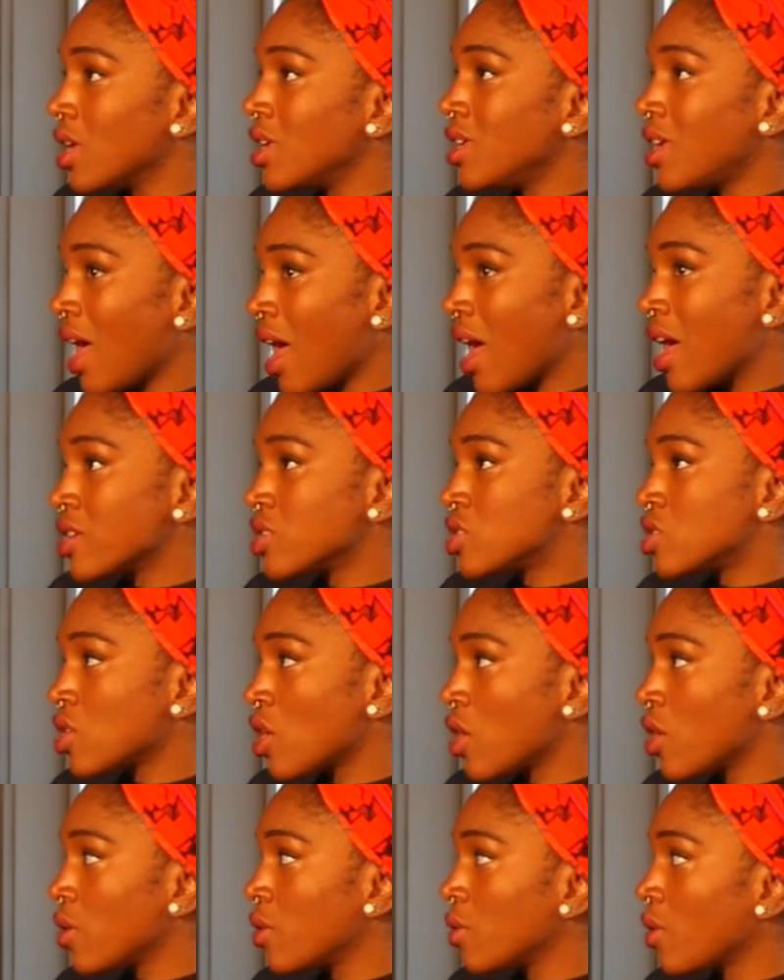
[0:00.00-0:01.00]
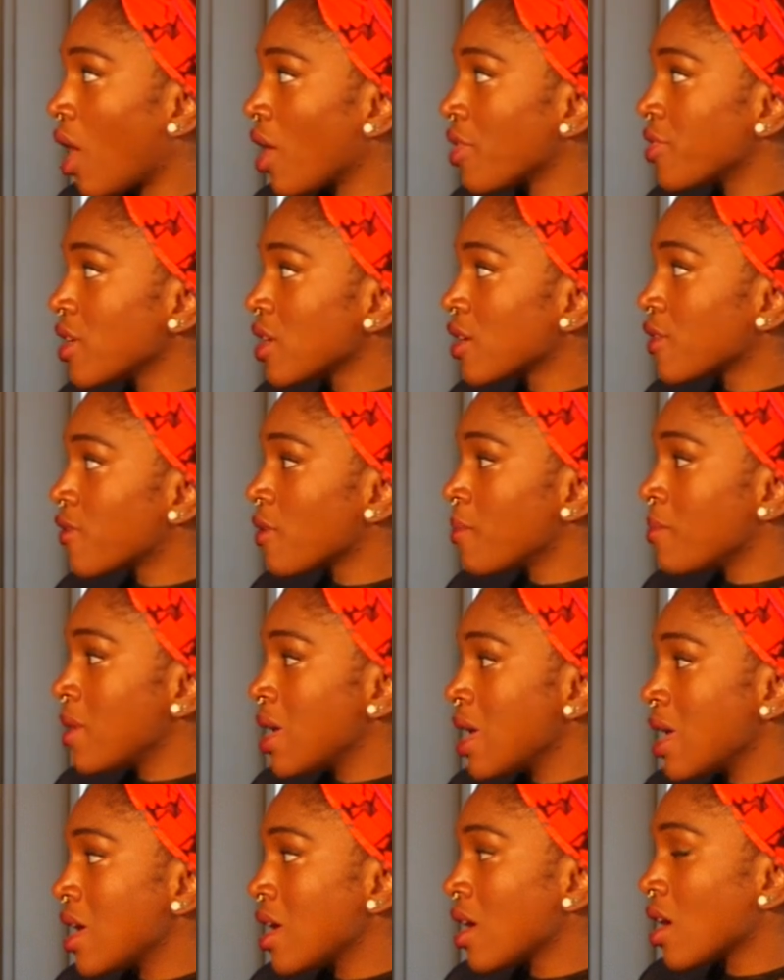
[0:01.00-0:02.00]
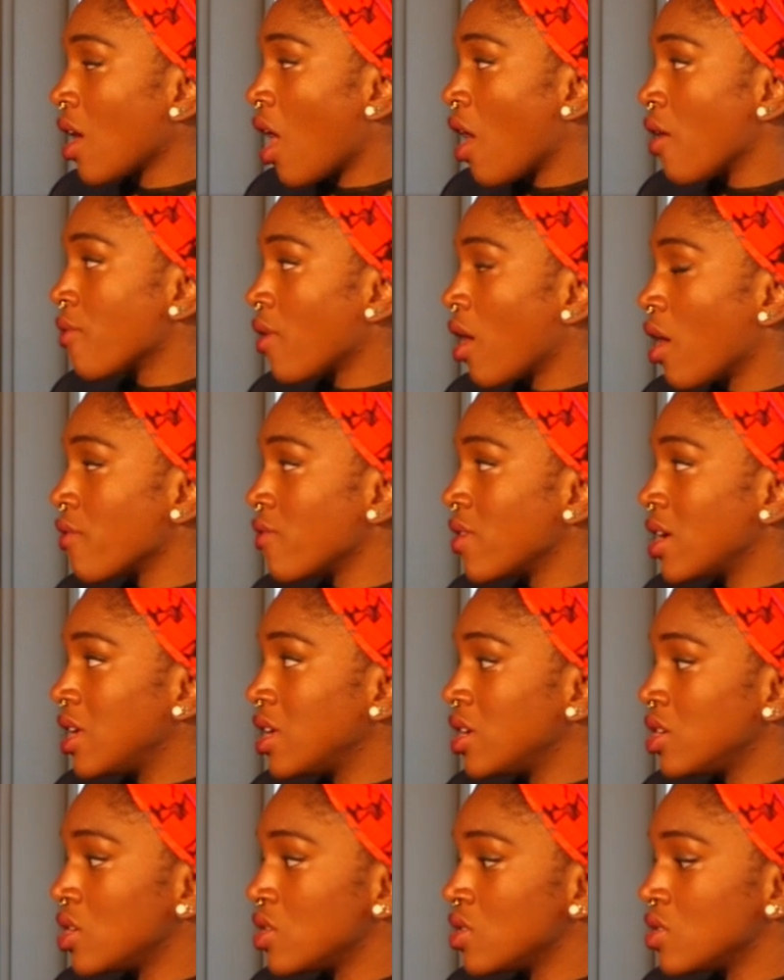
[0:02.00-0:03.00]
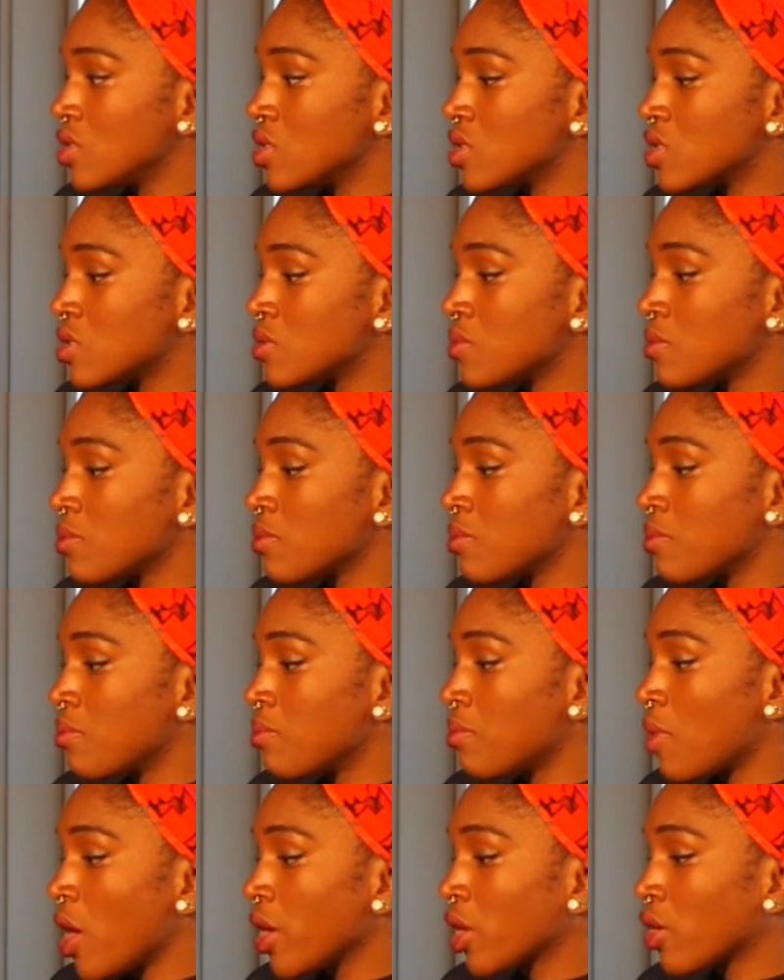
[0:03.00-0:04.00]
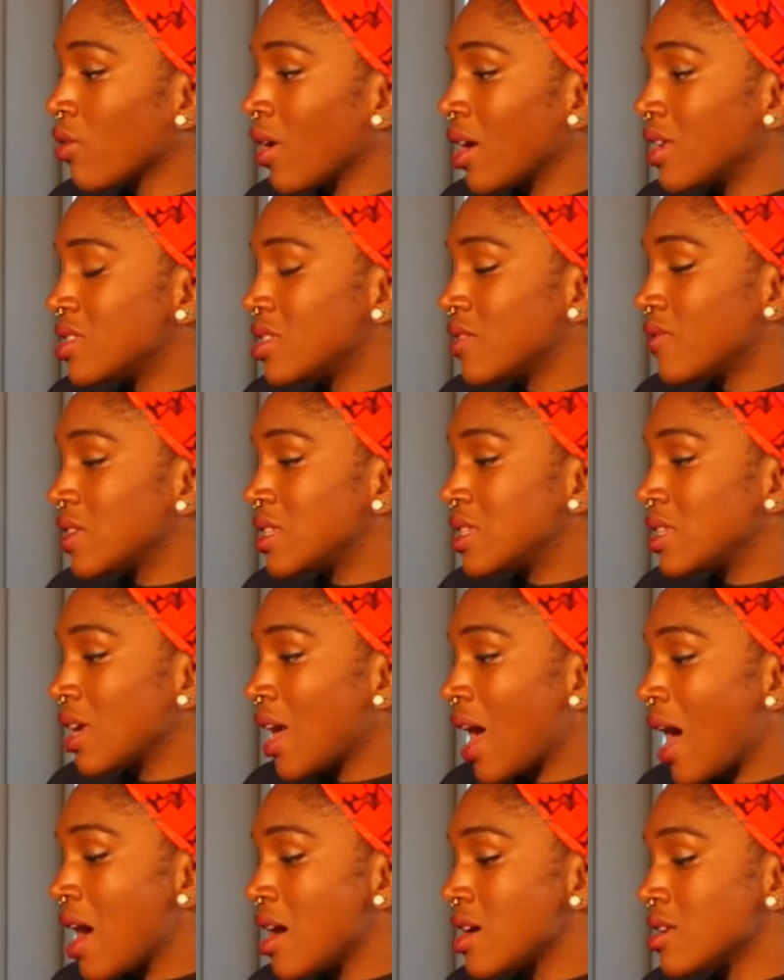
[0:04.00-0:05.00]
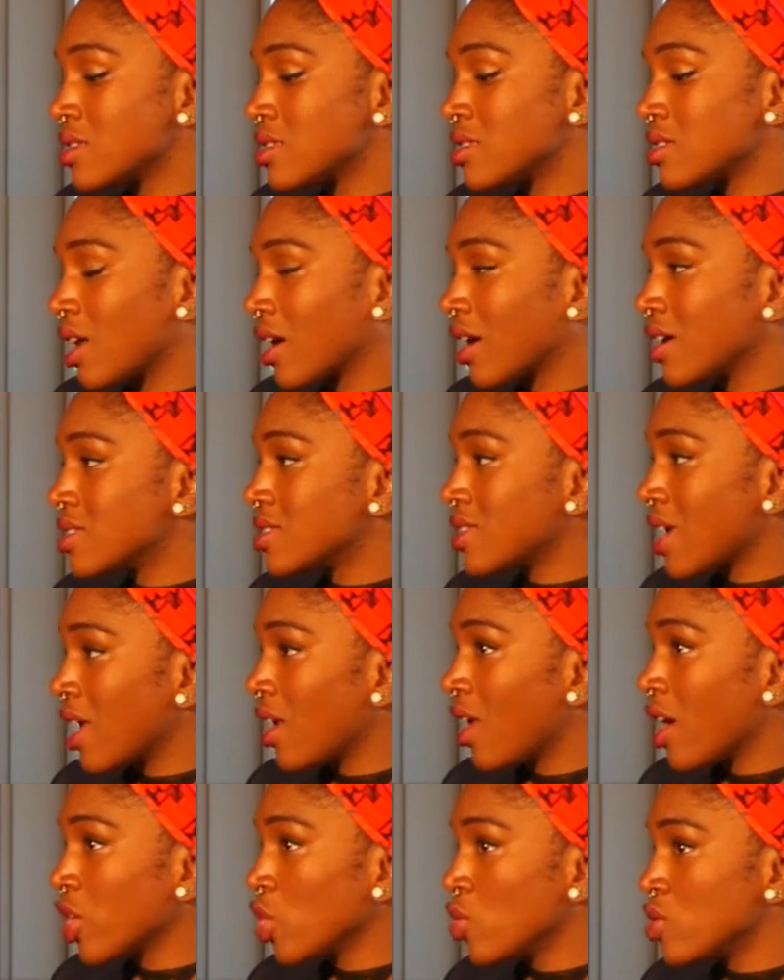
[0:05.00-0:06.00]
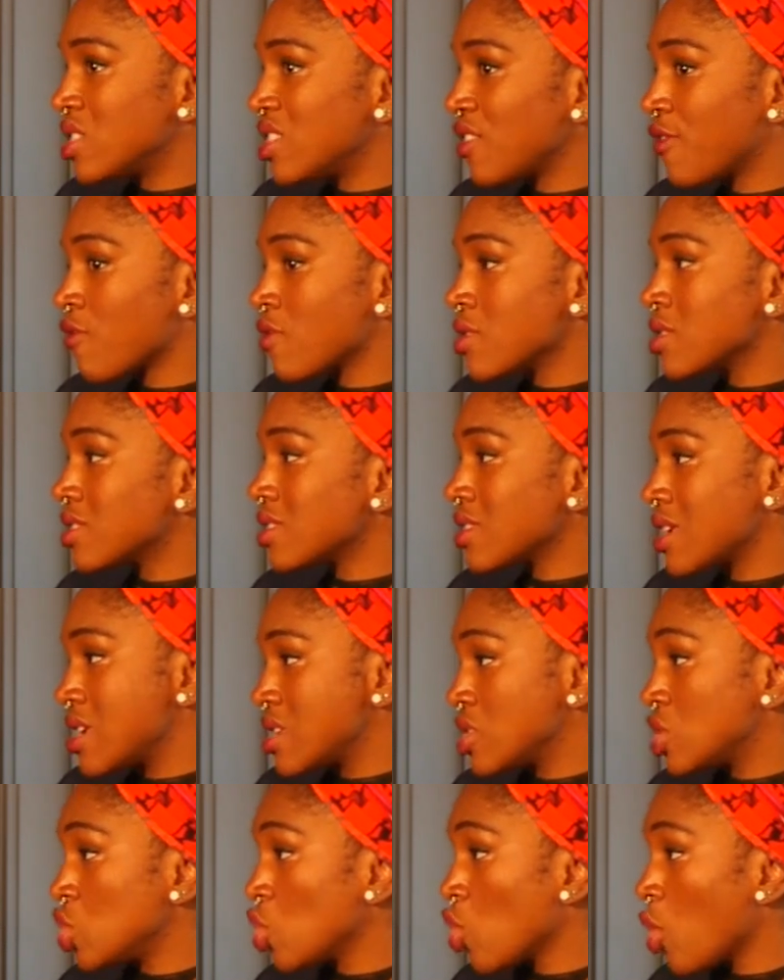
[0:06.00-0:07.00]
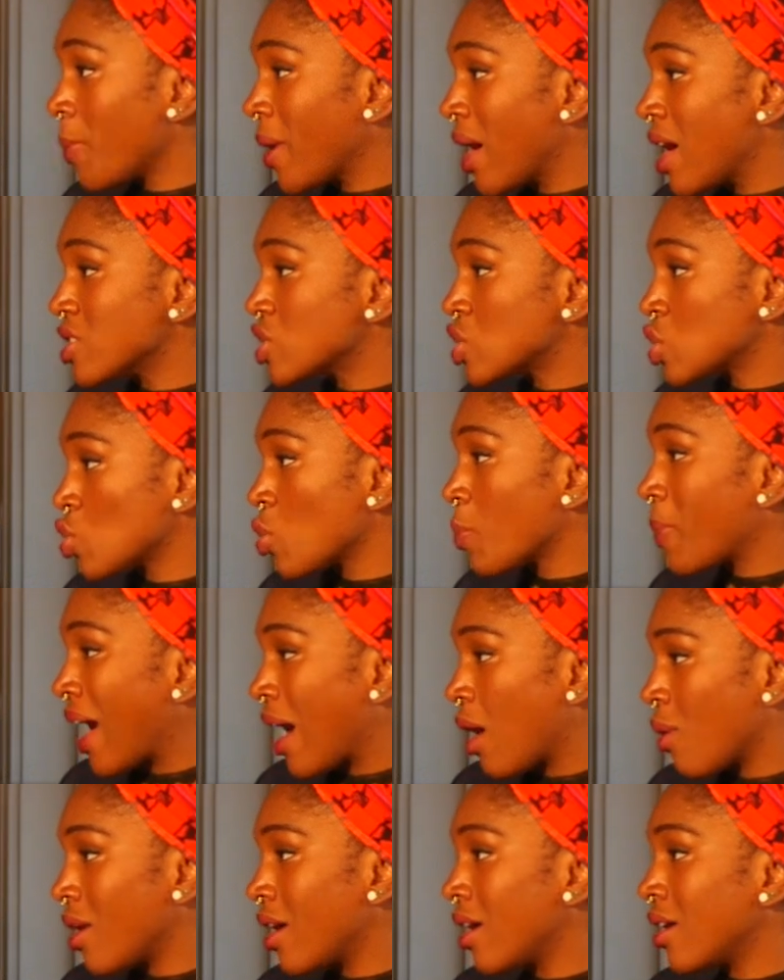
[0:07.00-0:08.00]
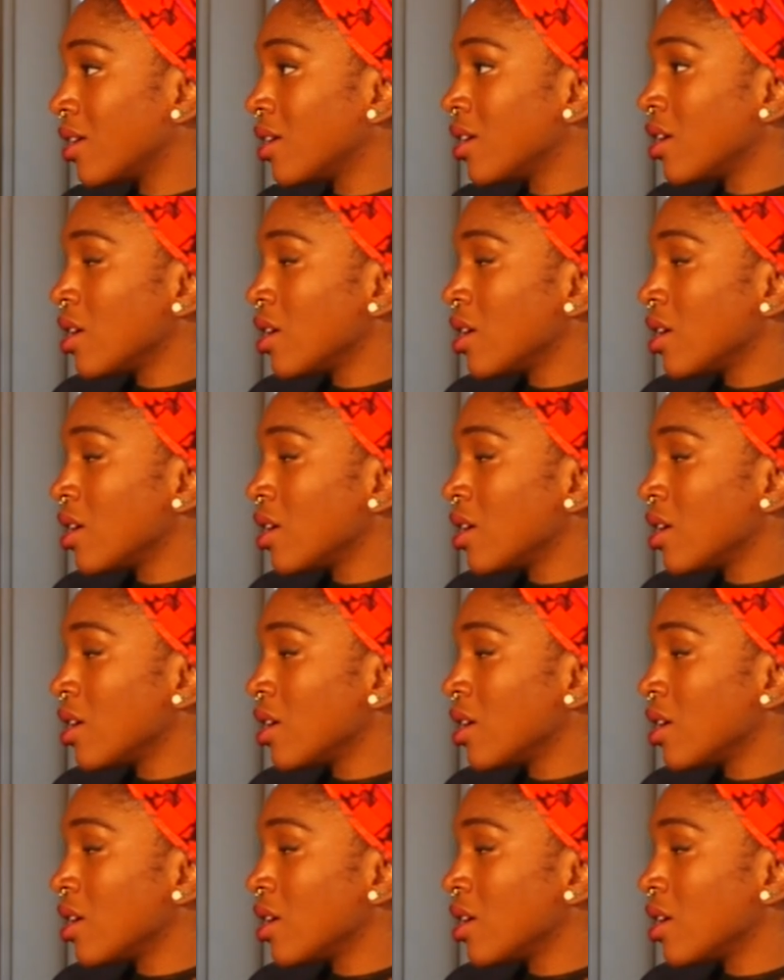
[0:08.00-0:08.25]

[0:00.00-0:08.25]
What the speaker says: Yeah, so I think for me, I really use my creativity as, like I say, like your difference is your personal power.